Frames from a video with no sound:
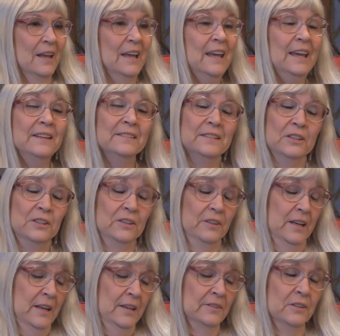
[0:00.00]
He's in
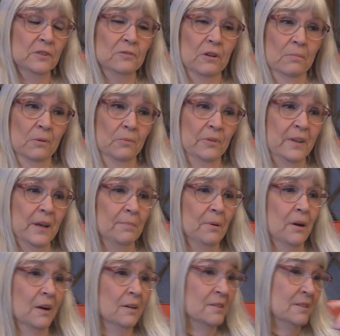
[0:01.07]
he's in trouble with that
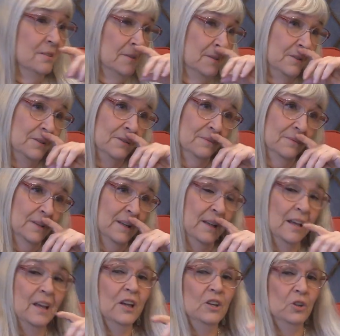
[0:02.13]
Parkinson's.
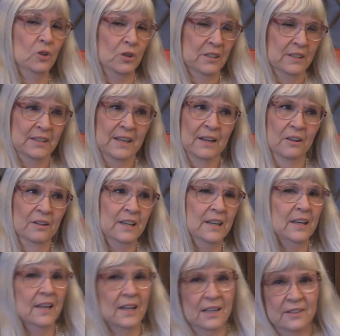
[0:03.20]
Yeah. You can tell
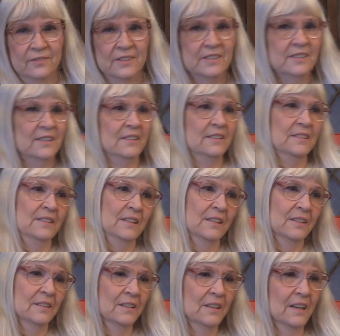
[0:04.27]
he can't even sit mm.
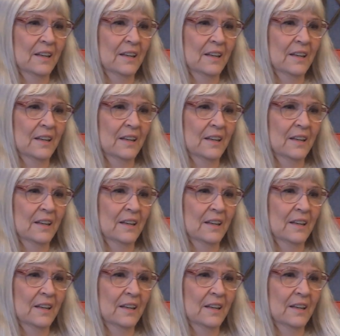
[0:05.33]
still.